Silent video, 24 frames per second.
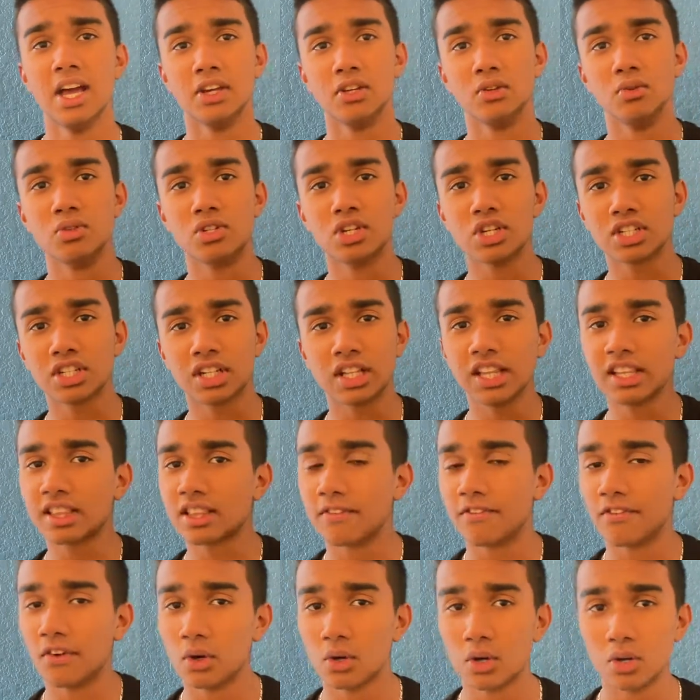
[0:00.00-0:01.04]
you just click
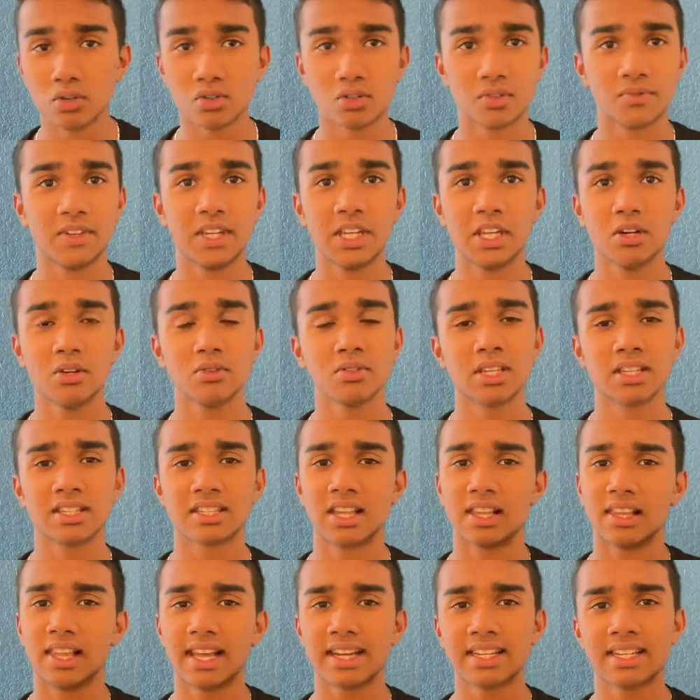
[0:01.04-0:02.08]
the photos or videos,
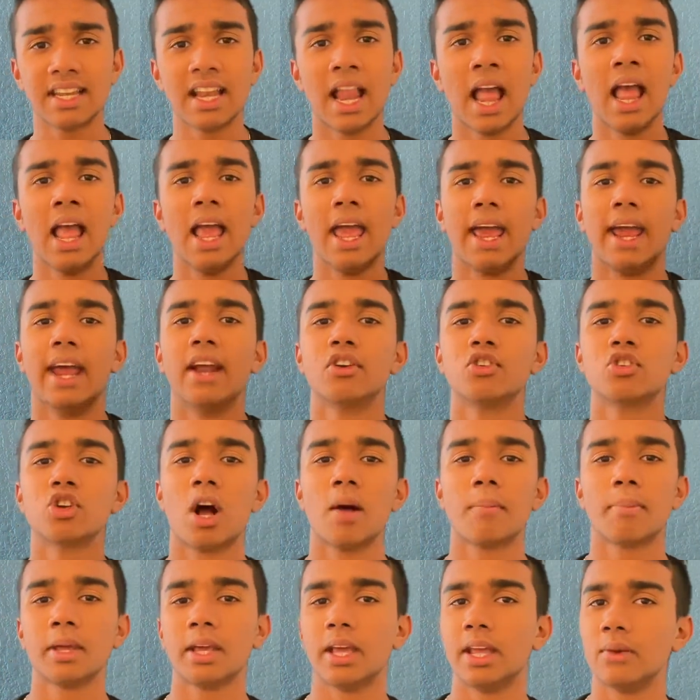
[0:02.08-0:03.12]
select it,
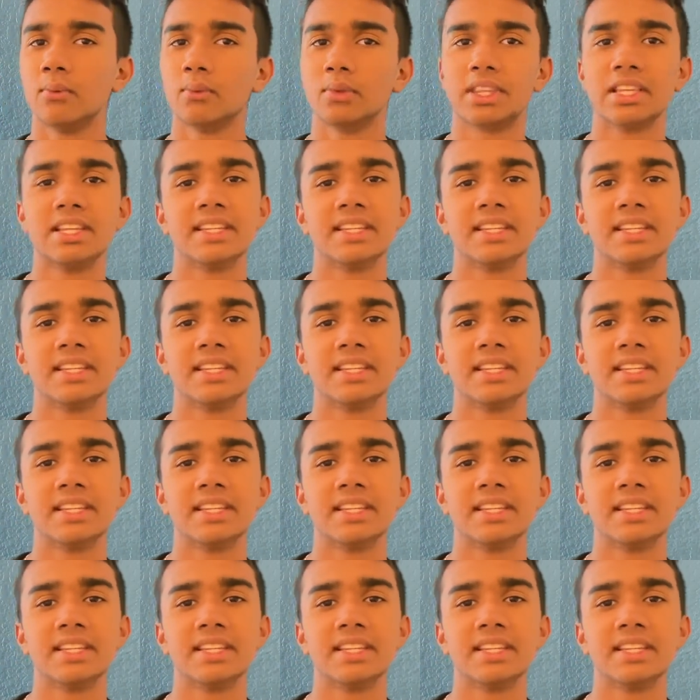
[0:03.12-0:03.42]
airdrop it, and within